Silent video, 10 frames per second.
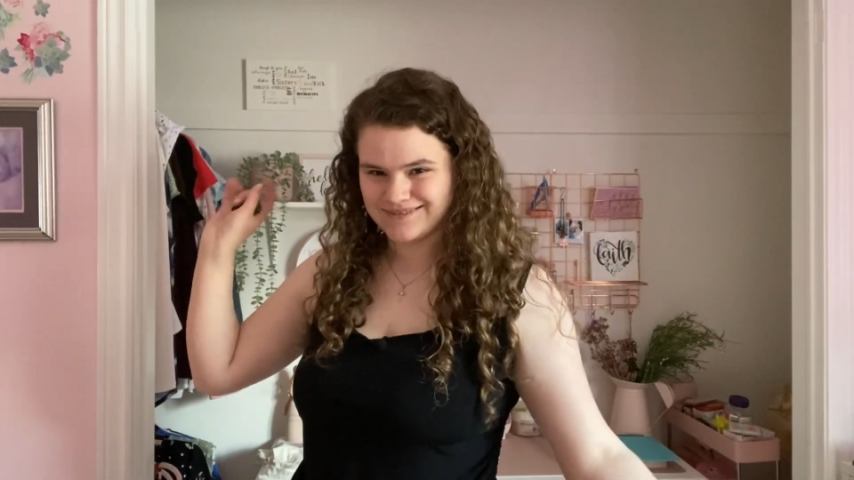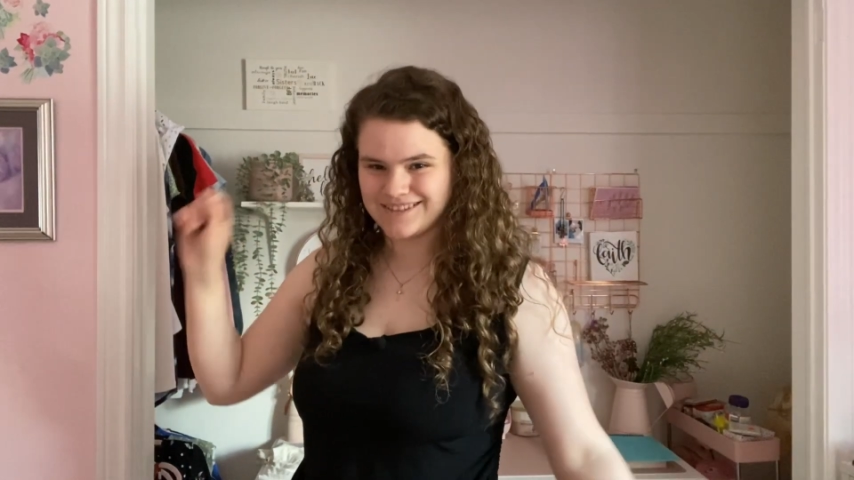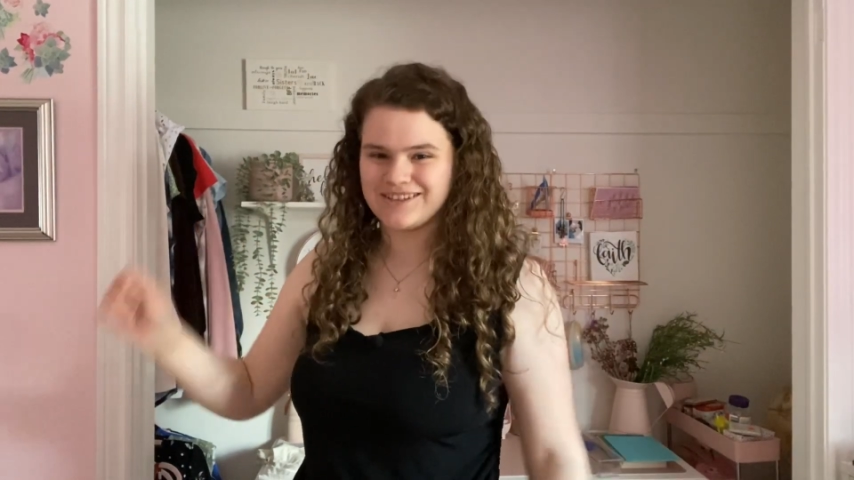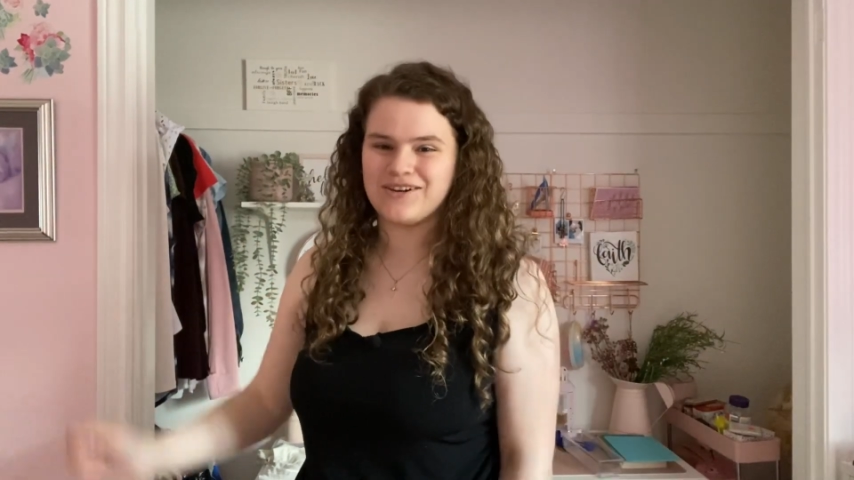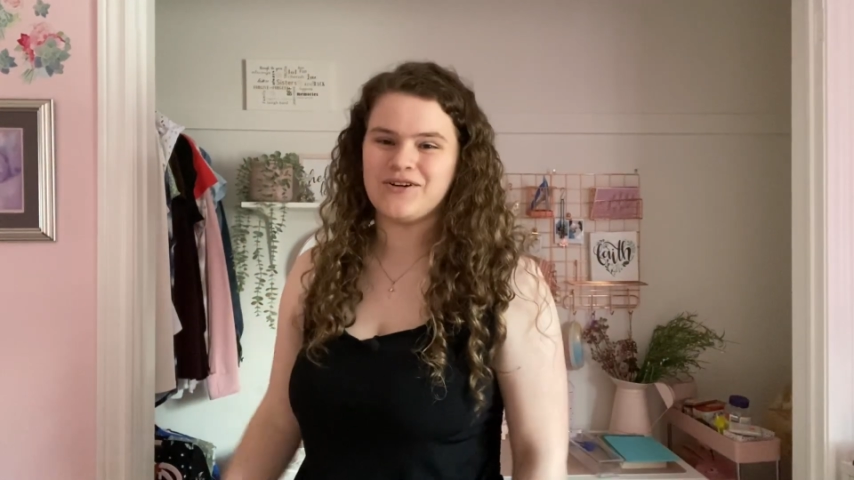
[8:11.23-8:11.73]

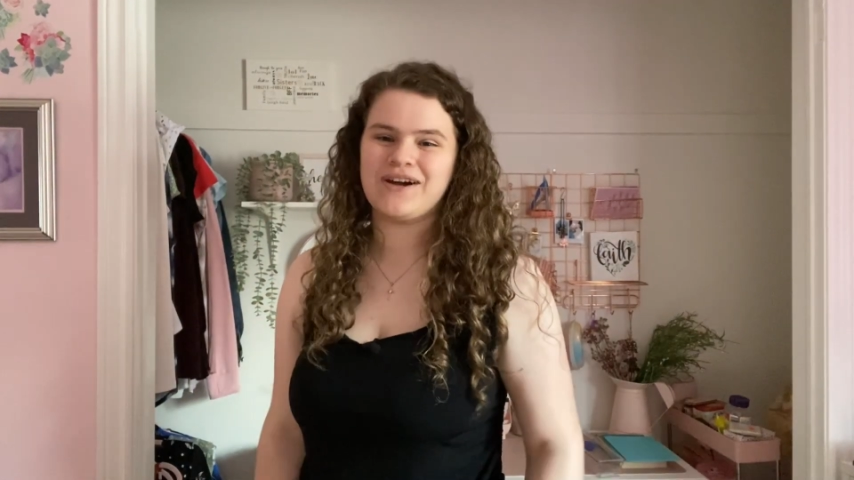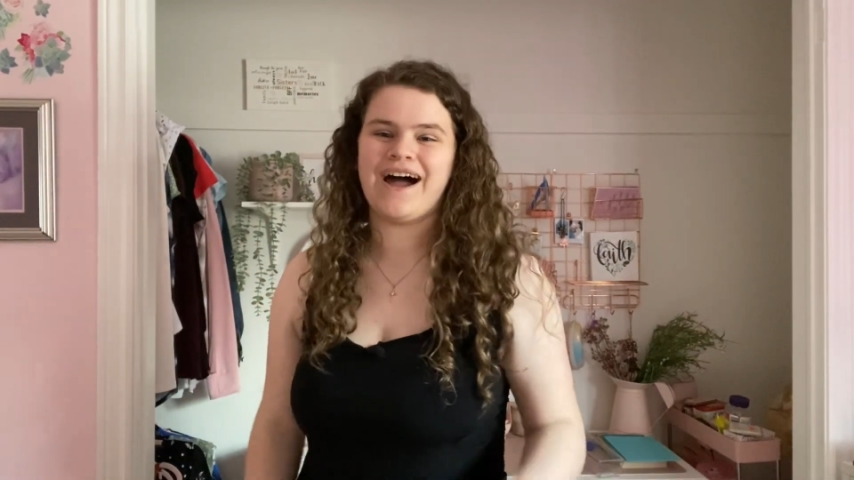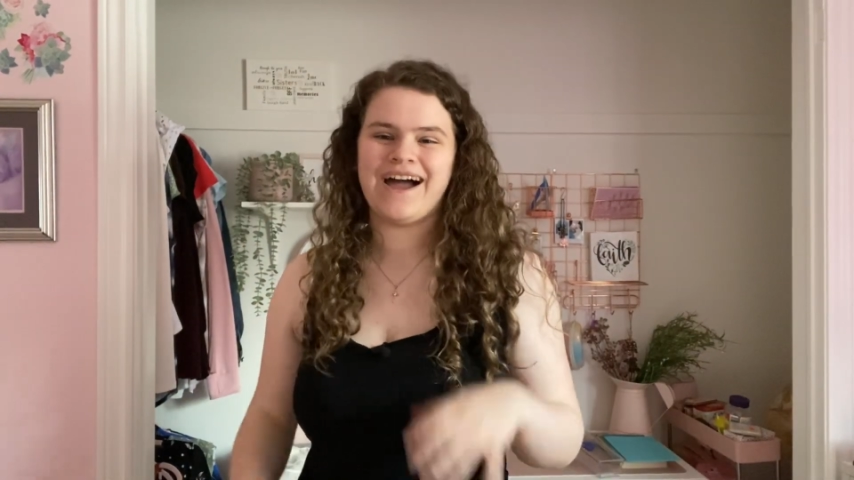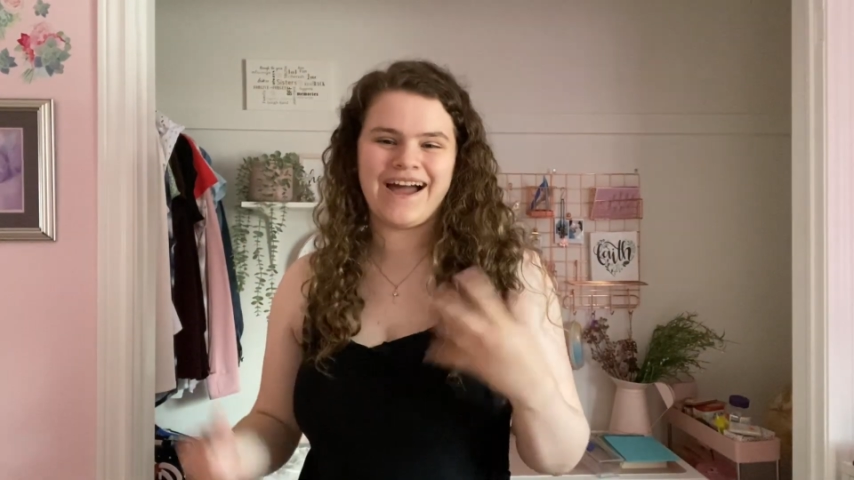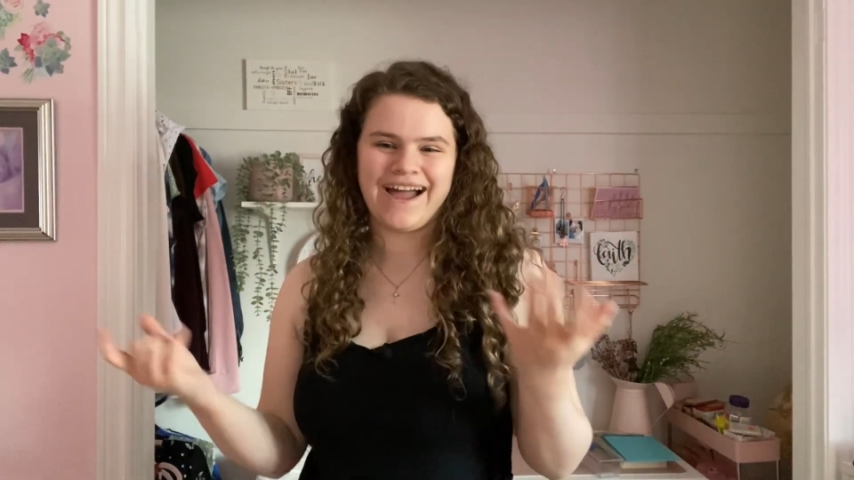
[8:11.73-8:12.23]
So
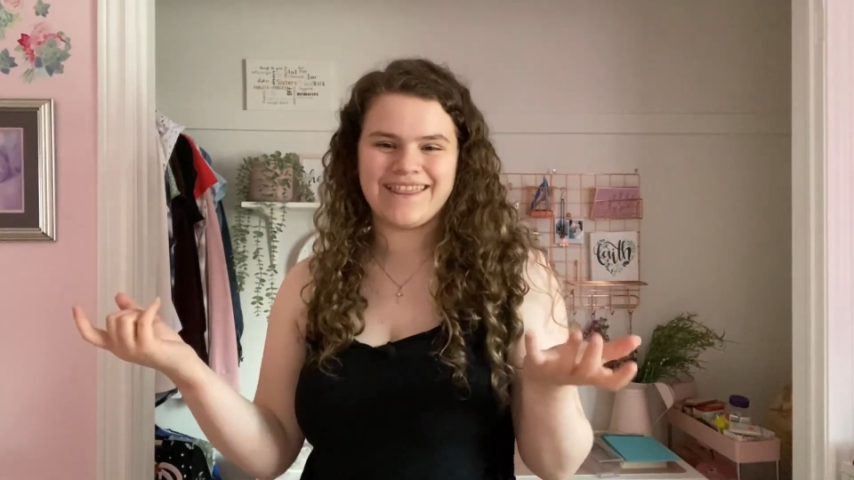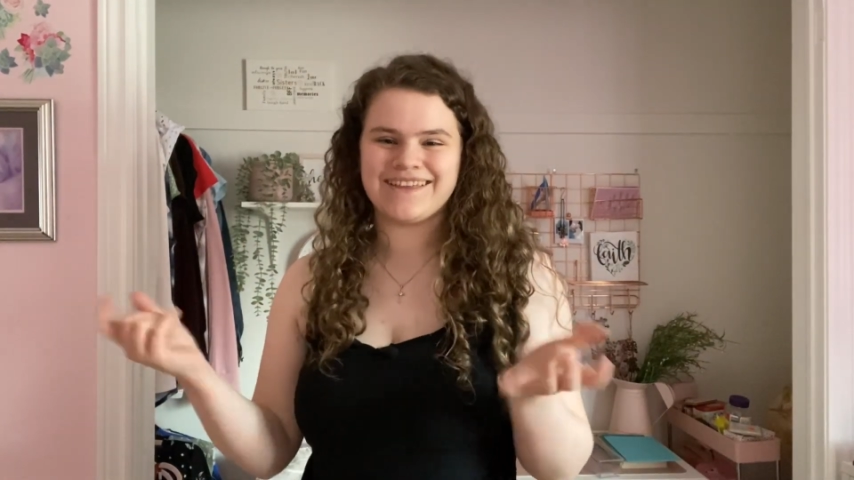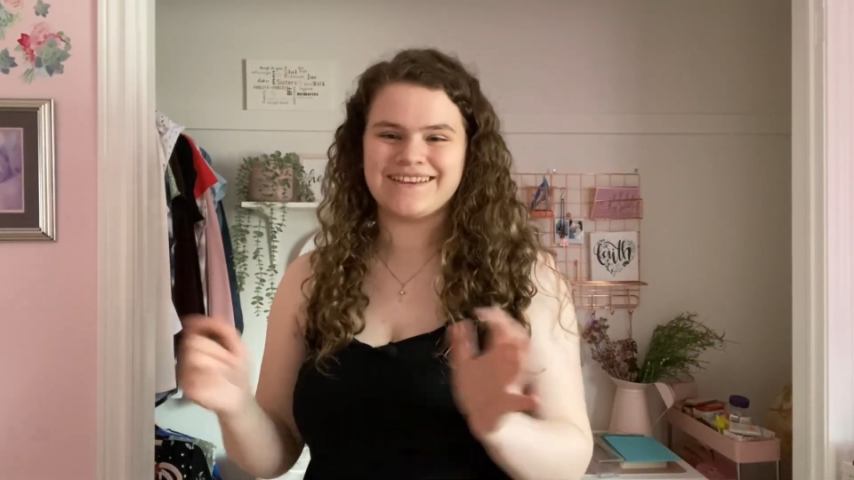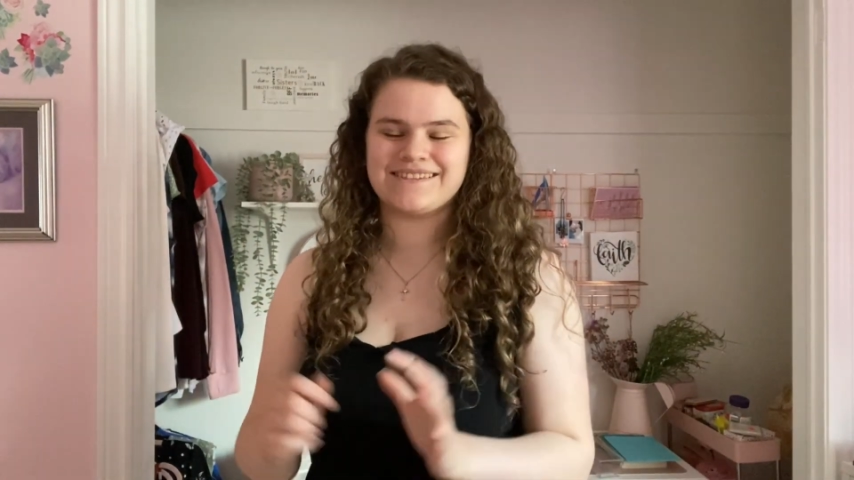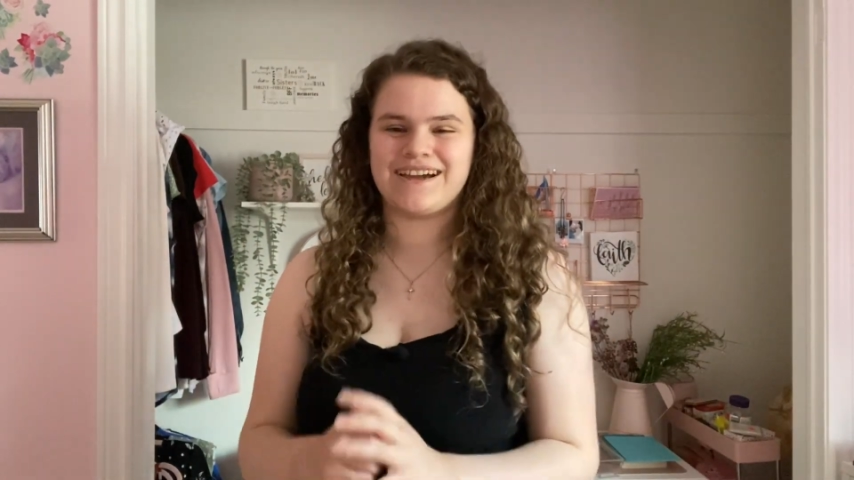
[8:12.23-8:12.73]
I
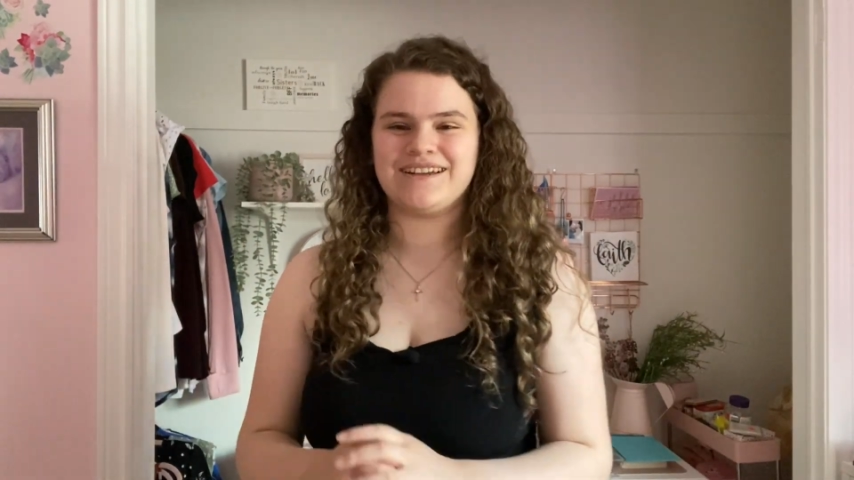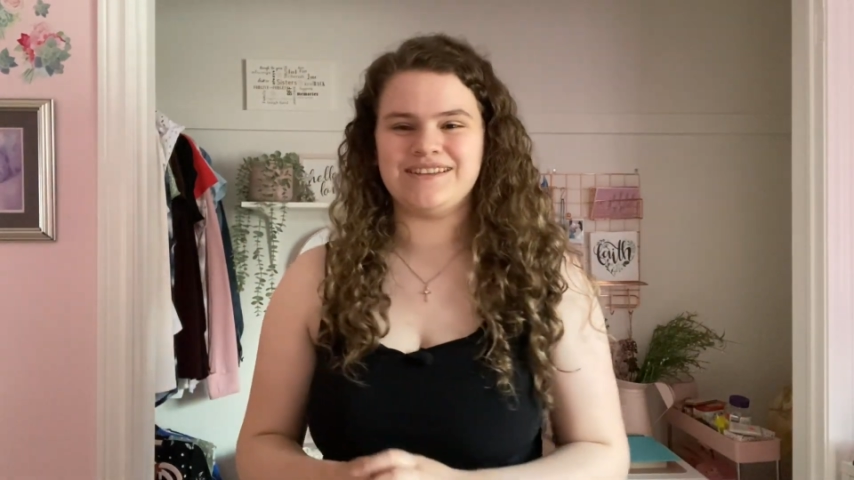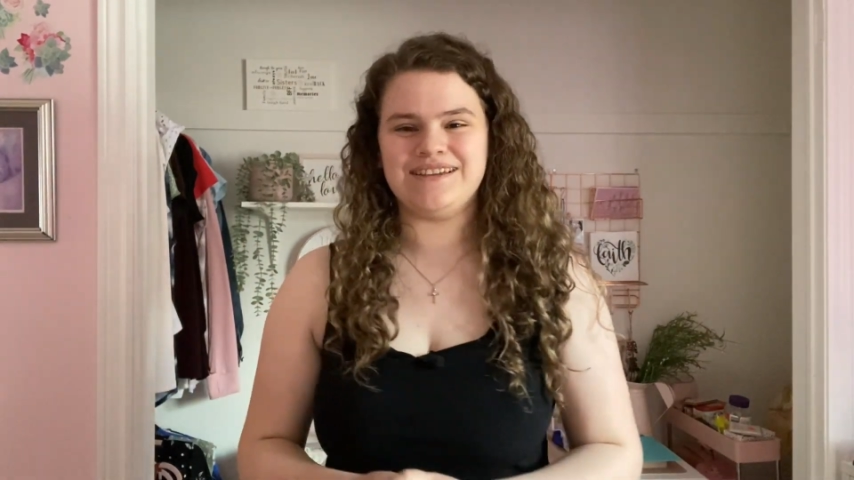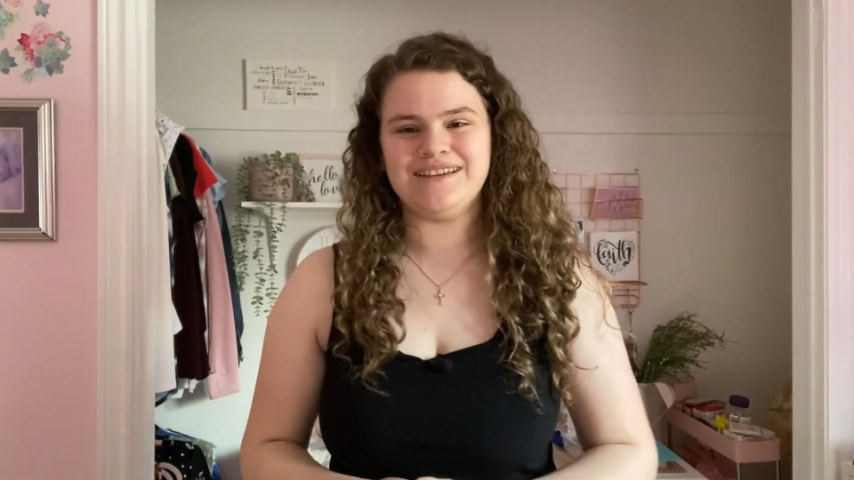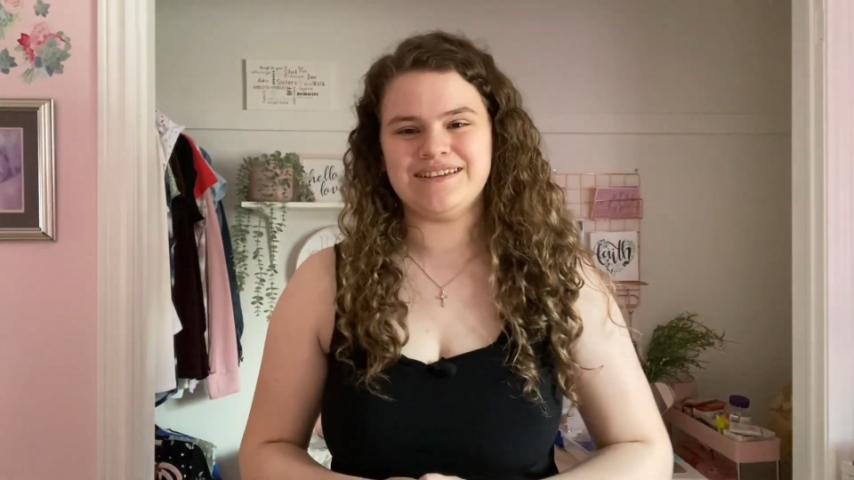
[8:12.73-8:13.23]
think it's kind of
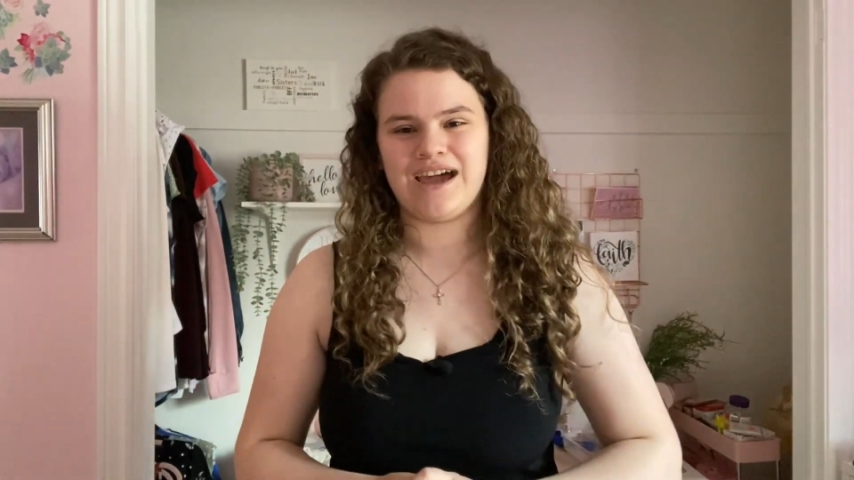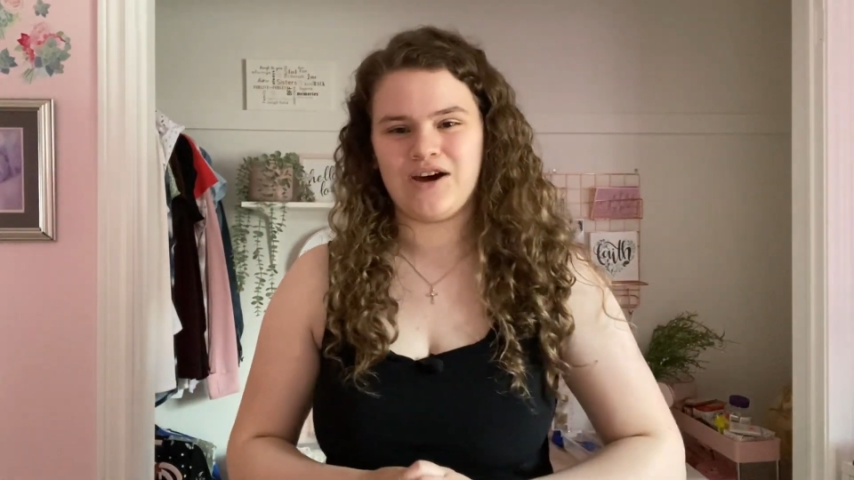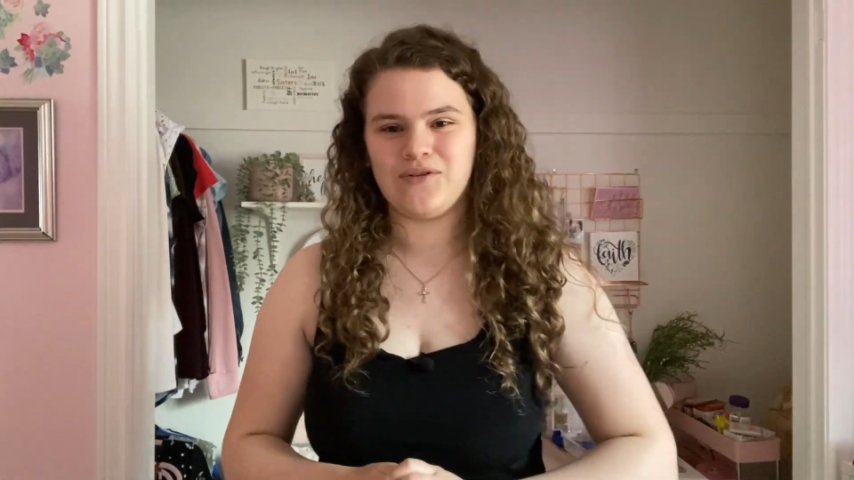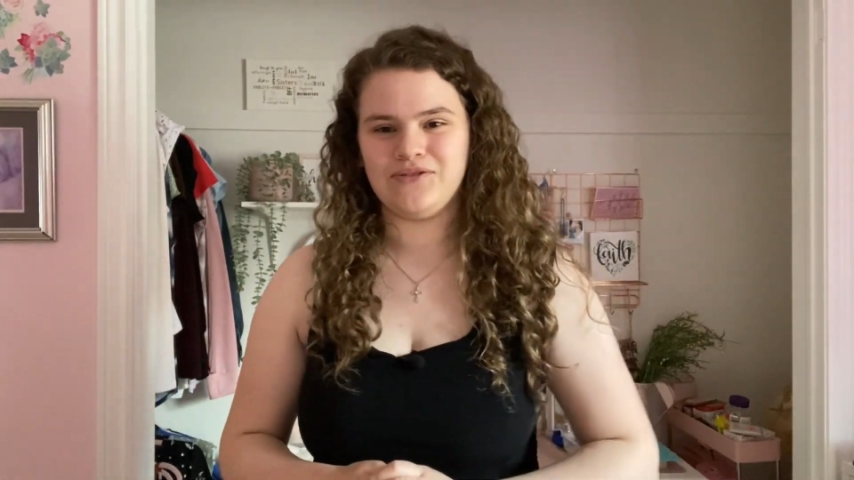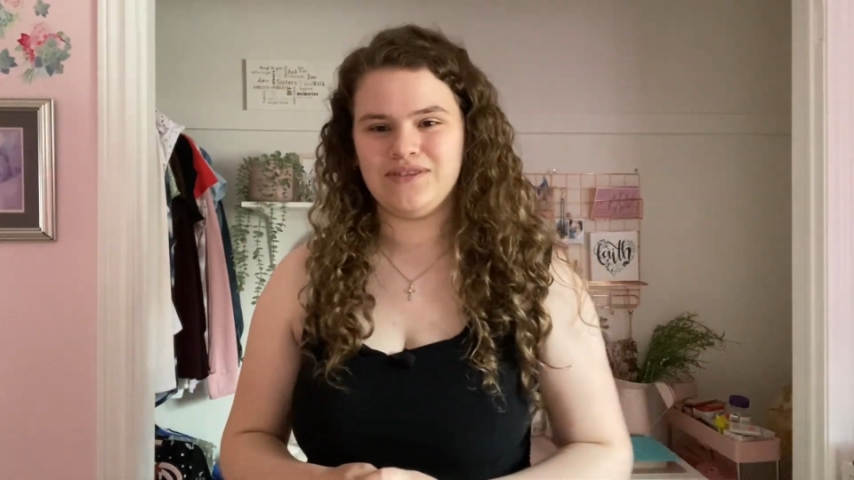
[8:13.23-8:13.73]
neat
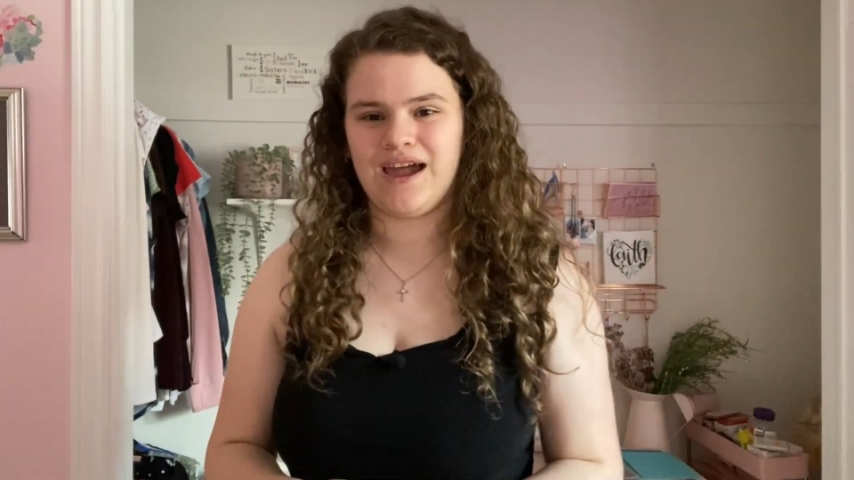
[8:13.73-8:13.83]
how